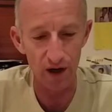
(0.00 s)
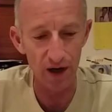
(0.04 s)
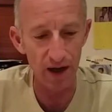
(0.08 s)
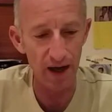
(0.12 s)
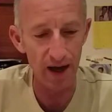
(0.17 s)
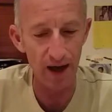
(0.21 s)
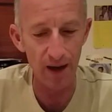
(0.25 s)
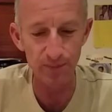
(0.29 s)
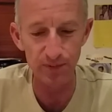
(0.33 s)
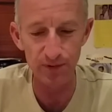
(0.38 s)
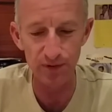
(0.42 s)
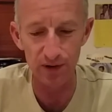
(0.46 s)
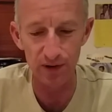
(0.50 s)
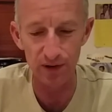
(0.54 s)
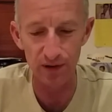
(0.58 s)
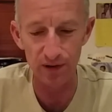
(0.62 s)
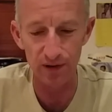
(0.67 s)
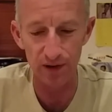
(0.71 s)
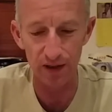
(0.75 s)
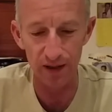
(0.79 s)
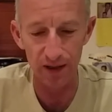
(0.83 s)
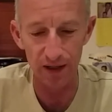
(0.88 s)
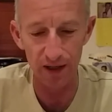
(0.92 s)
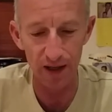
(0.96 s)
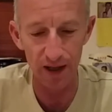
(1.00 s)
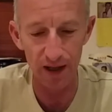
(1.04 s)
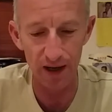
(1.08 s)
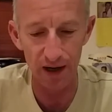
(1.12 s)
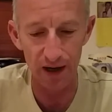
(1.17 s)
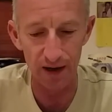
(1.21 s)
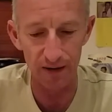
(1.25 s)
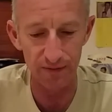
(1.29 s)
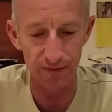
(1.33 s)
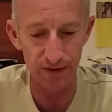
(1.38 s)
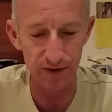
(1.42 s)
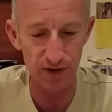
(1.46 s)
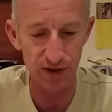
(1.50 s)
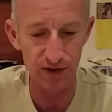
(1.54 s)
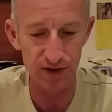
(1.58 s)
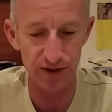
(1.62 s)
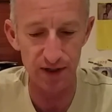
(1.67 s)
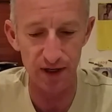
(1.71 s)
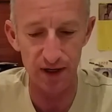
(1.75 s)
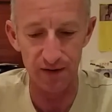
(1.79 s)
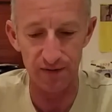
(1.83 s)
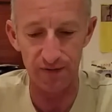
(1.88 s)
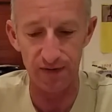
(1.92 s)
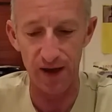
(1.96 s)
I absolutely love.
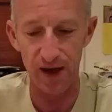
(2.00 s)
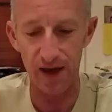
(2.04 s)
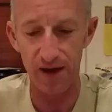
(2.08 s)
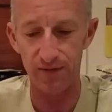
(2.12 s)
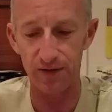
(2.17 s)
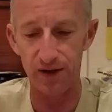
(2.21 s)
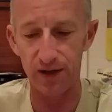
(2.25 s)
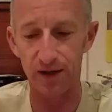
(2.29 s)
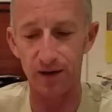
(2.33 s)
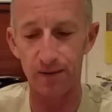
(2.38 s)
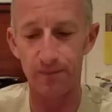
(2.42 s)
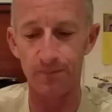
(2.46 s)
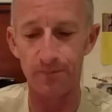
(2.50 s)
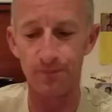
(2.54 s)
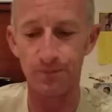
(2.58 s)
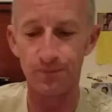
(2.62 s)
Instead of having